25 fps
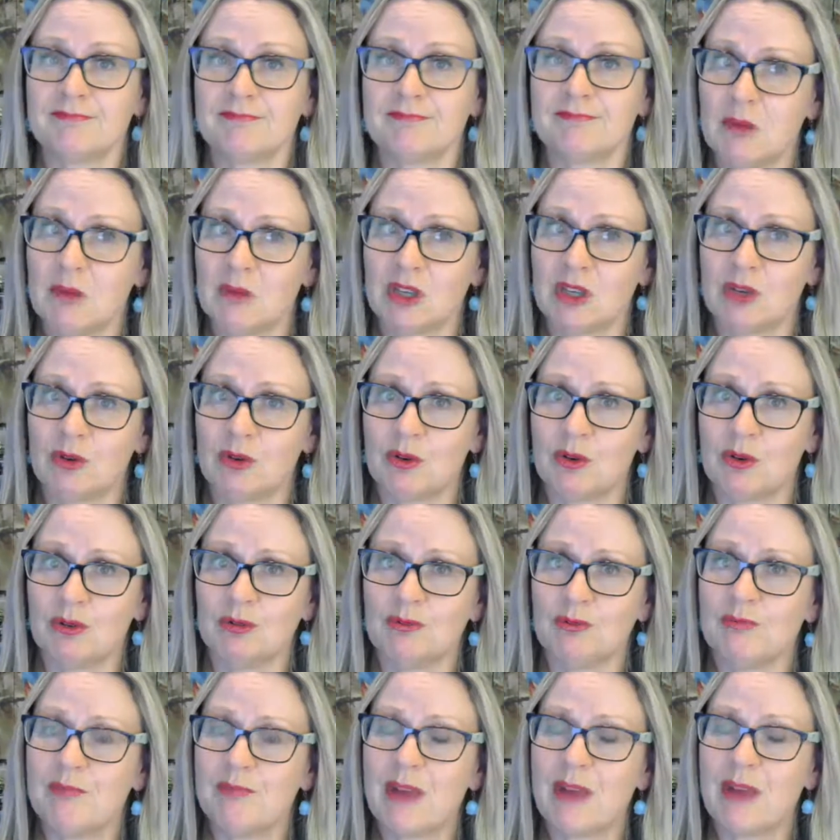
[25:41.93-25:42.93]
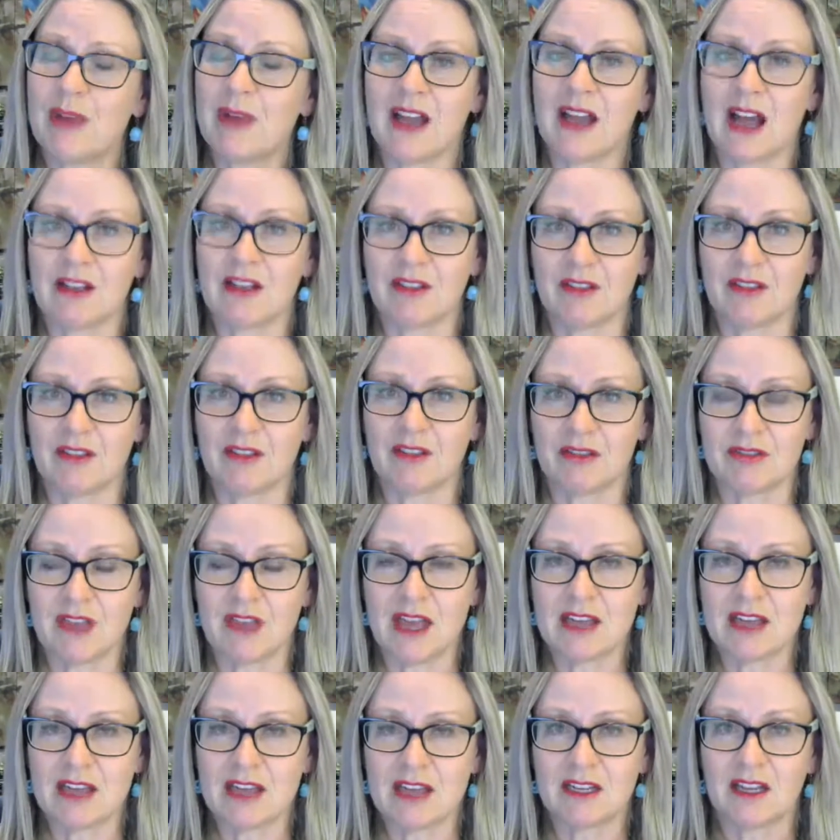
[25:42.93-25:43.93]
give me a call. But other than
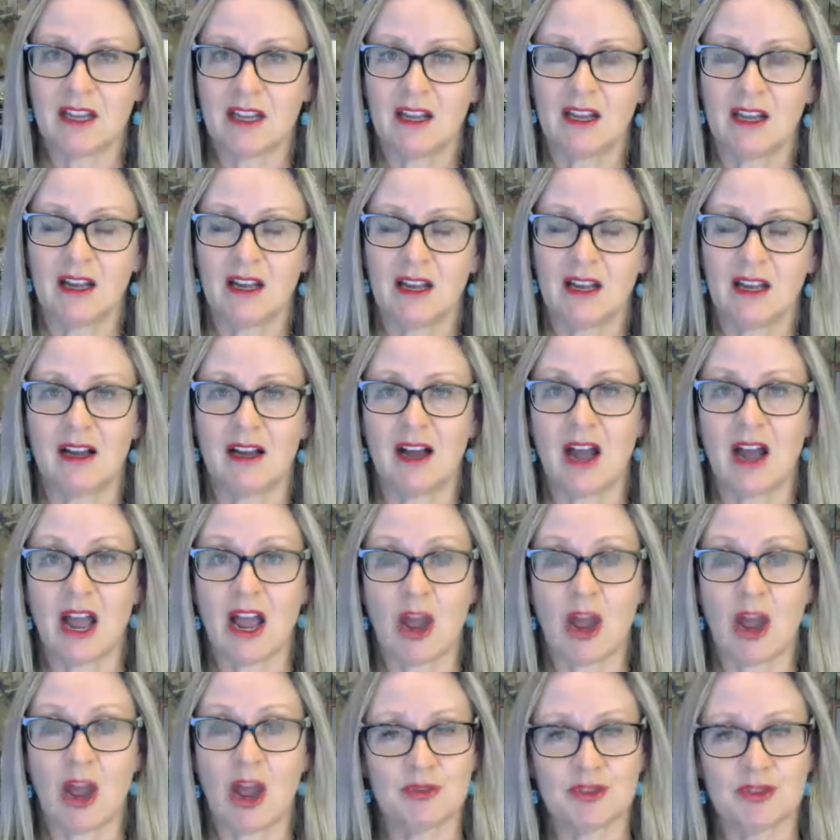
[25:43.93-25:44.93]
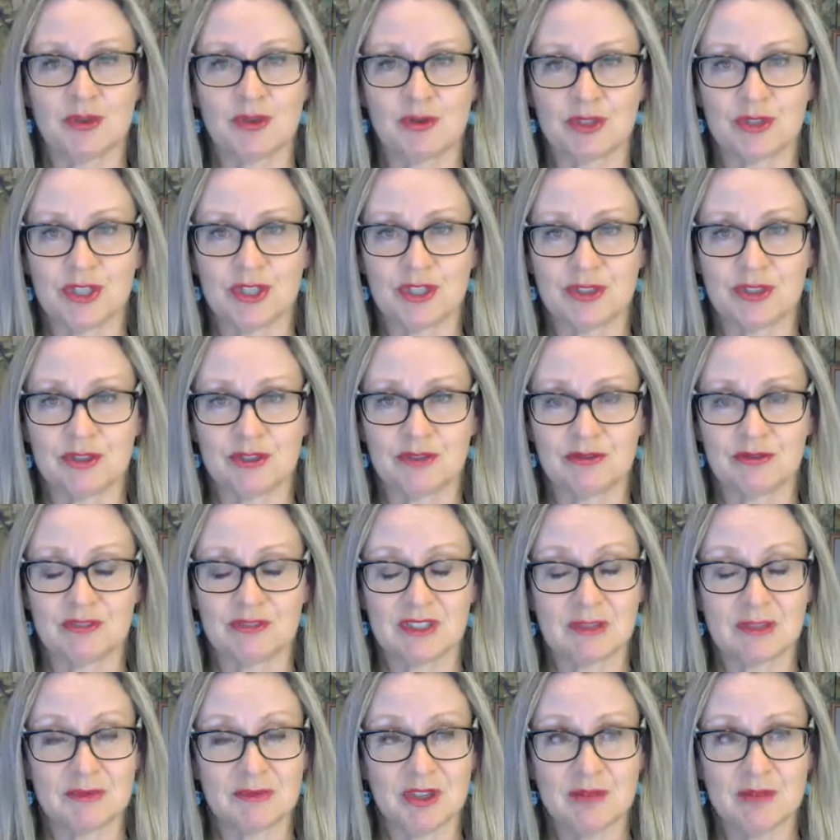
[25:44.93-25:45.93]
that, I hope to talk to you
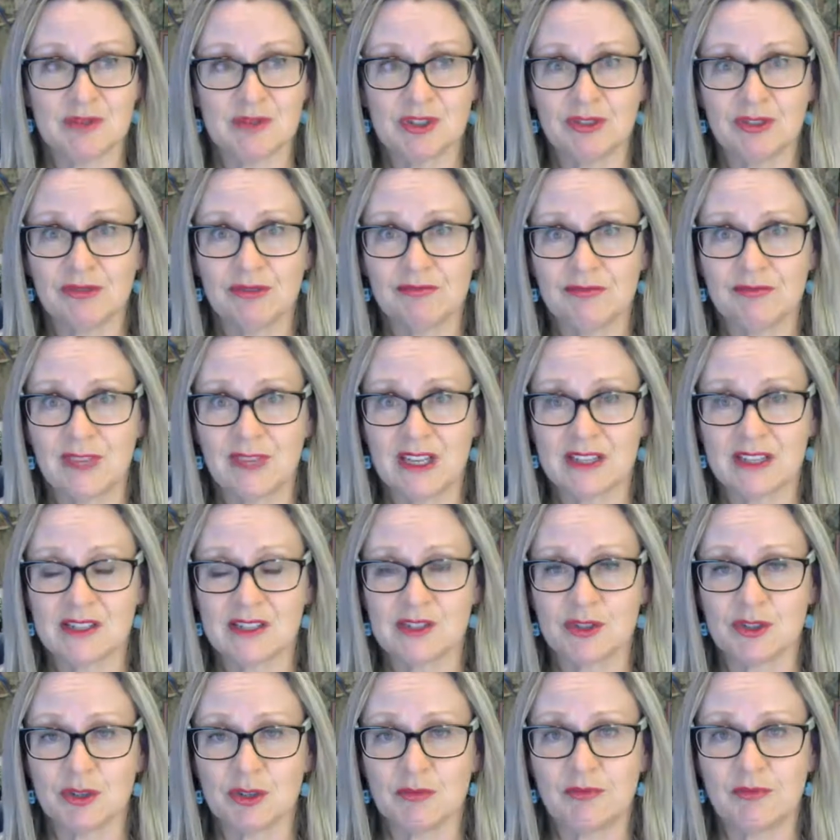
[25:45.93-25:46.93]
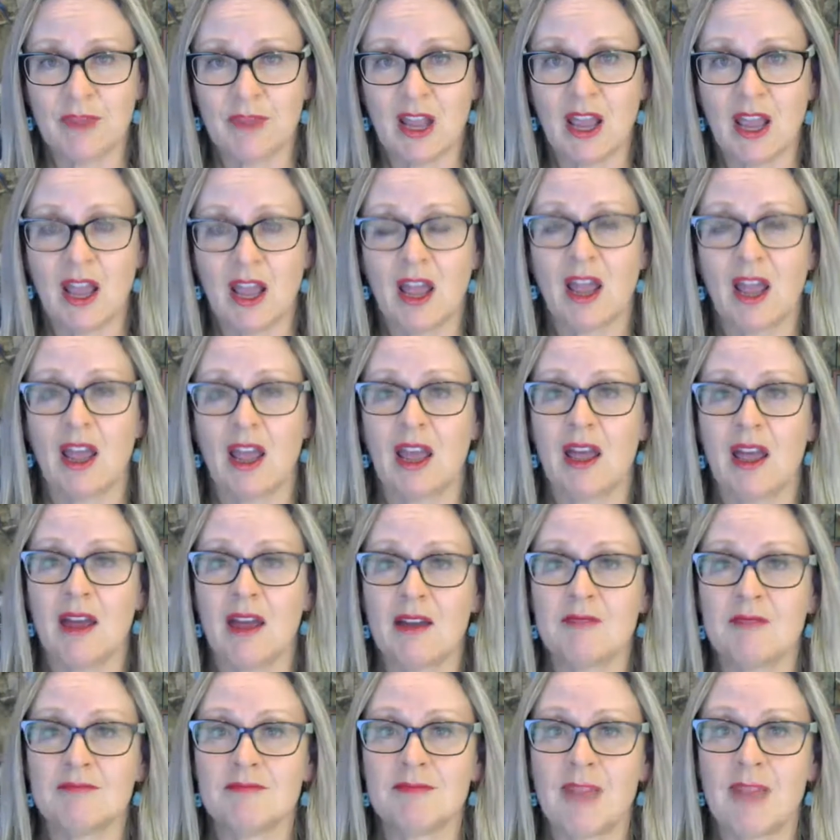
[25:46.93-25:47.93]
sometime soon in a Zoom.
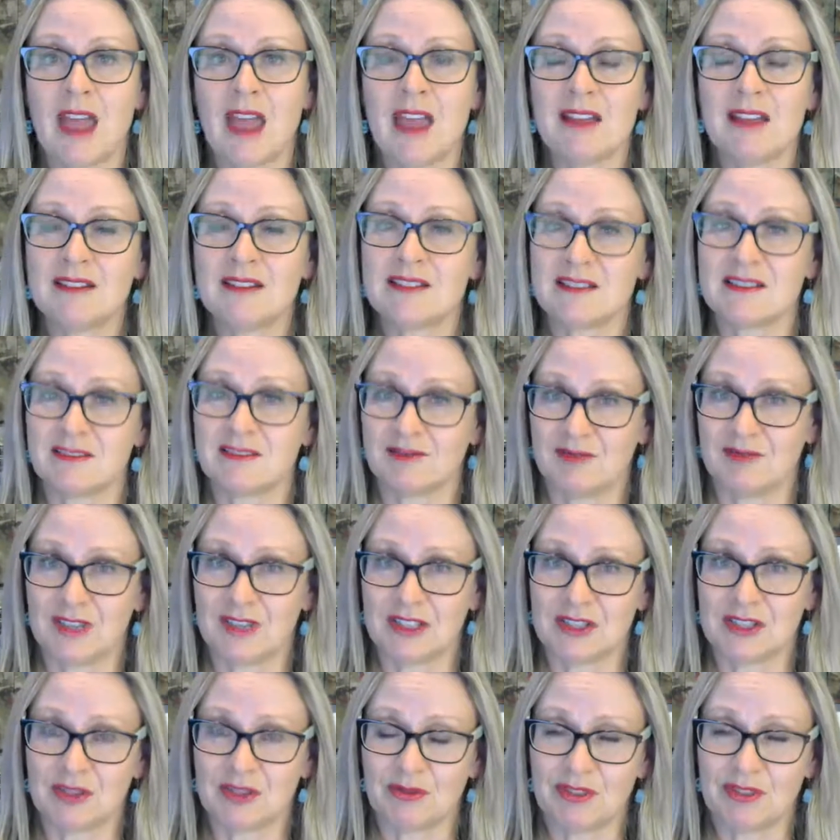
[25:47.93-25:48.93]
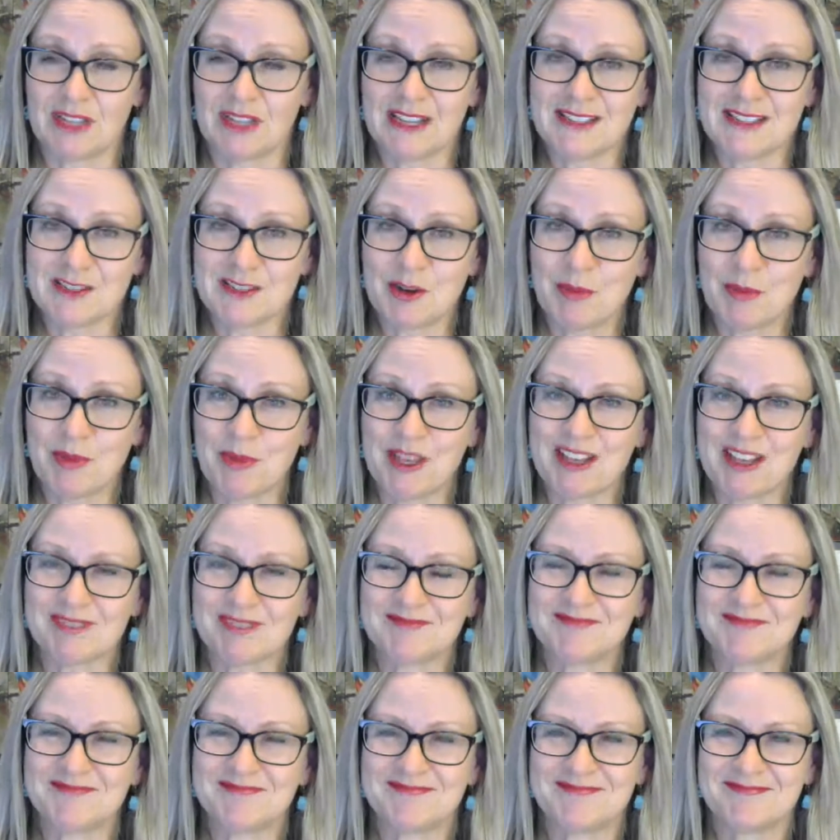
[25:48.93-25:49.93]
And until the next topic,
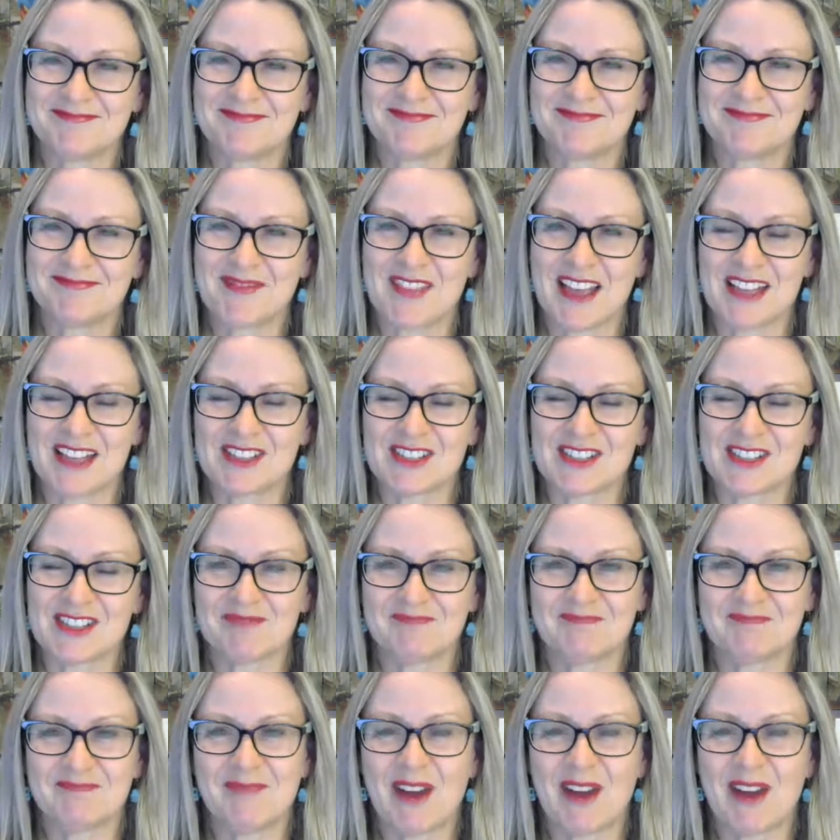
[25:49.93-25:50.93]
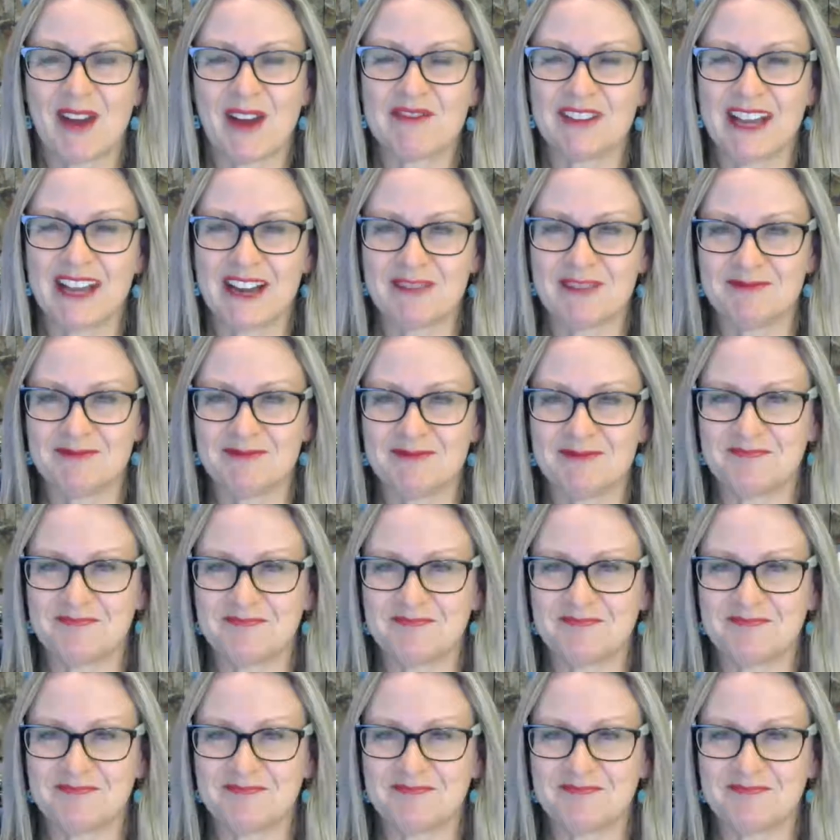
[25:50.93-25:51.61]
thanks. Bye for now.